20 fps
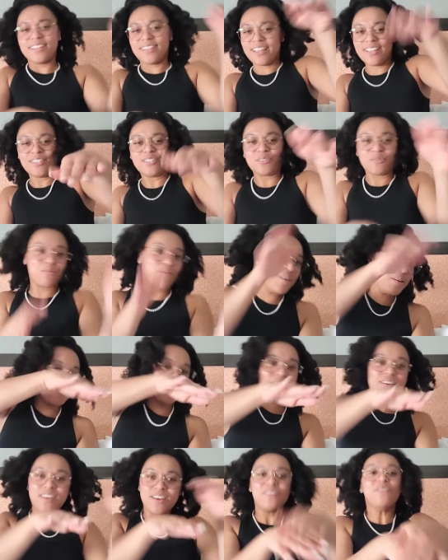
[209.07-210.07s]
they swimming
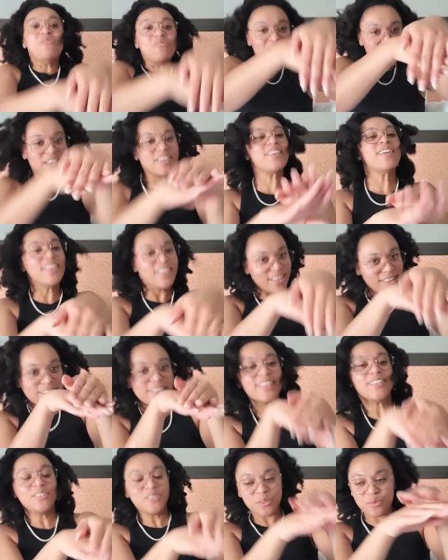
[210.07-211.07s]
or oh, they
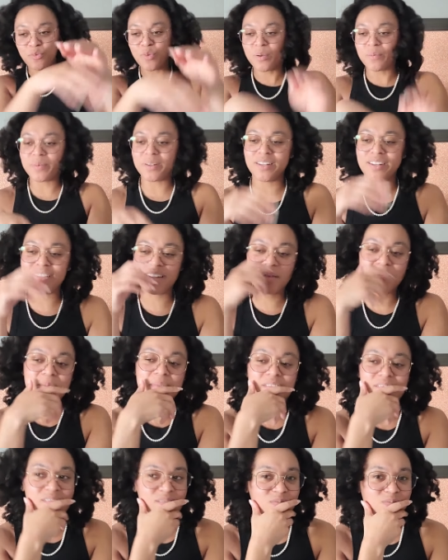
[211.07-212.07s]
they swimming in it. I'm
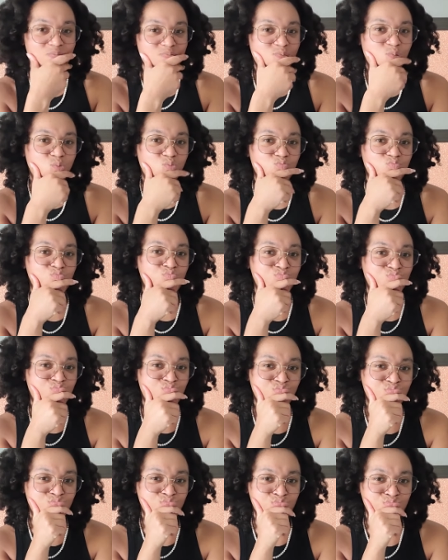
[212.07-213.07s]
like,
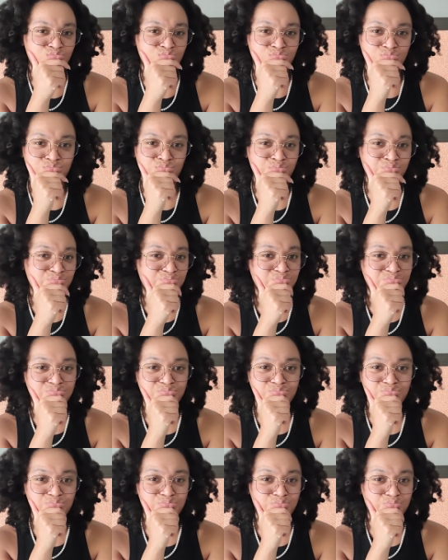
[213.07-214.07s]

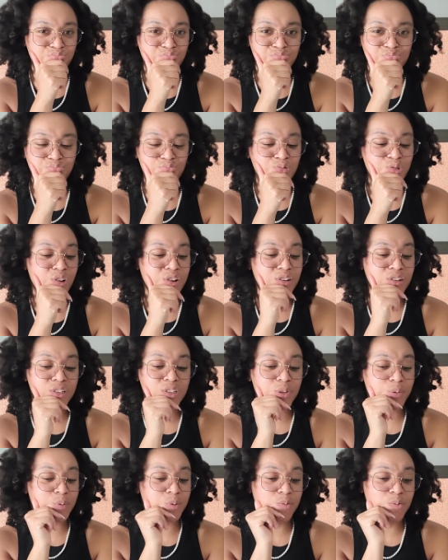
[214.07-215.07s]
mm y'all
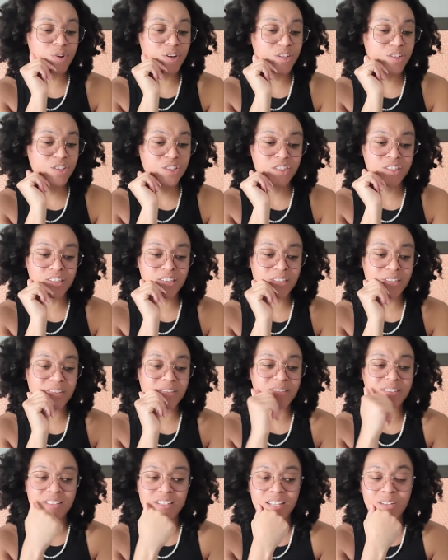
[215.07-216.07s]
need to be
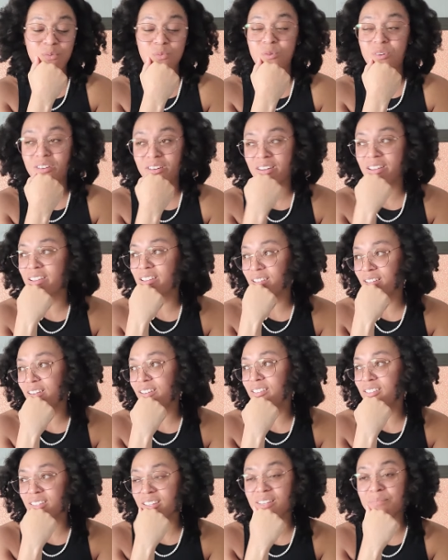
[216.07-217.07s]
washing. And one day y'all
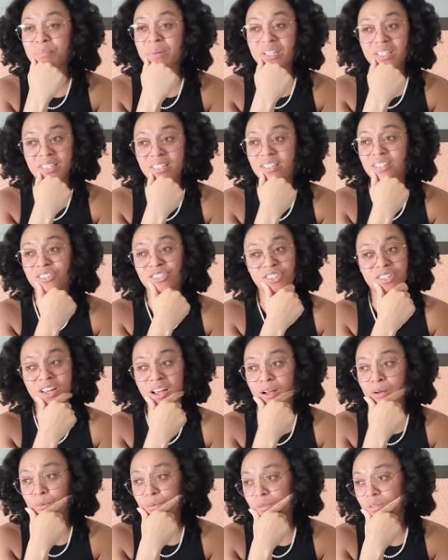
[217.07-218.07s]
need to take about ten
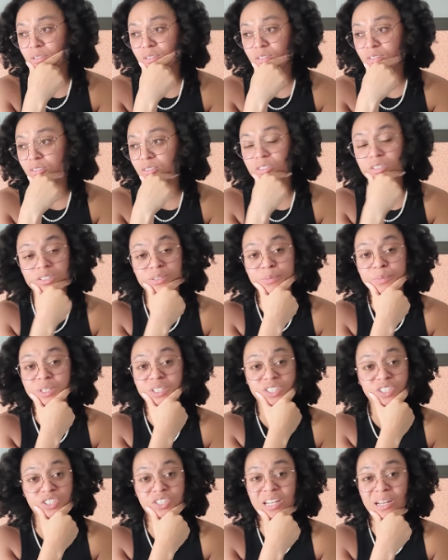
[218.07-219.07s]
showers. And you need to be
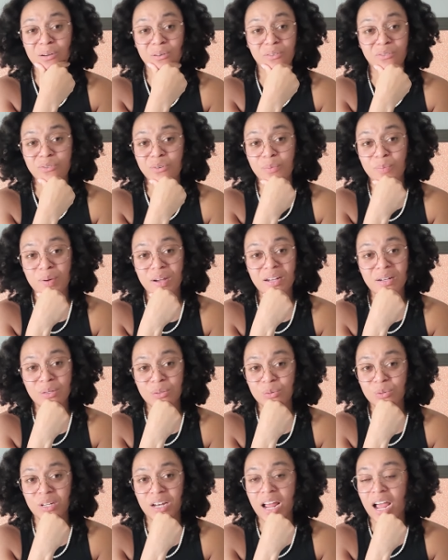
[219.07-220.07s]
in the shower for about
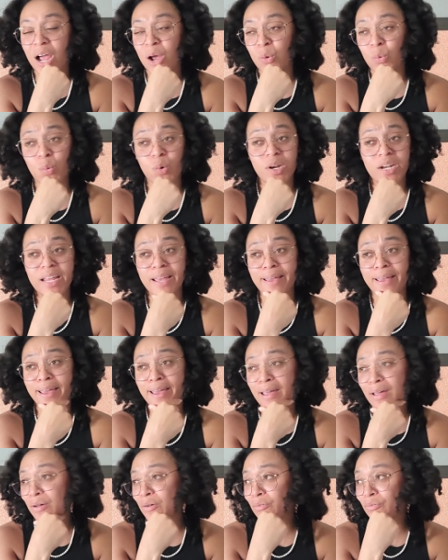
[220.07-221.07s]
an hour and a
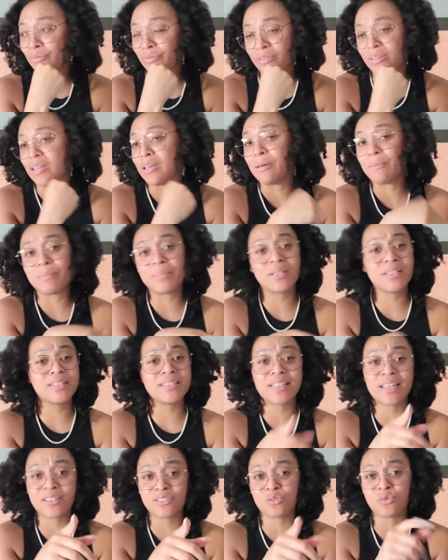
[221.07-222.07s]
half because
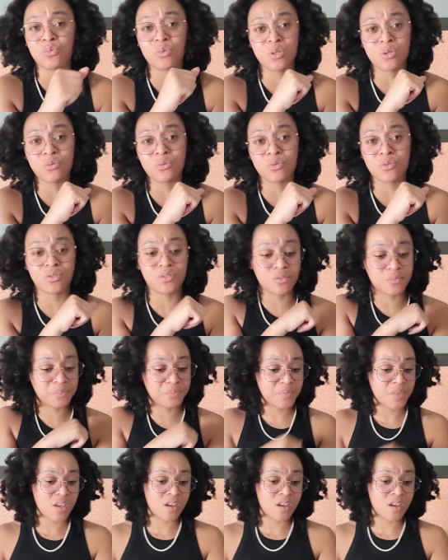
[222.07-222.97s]
that's gross.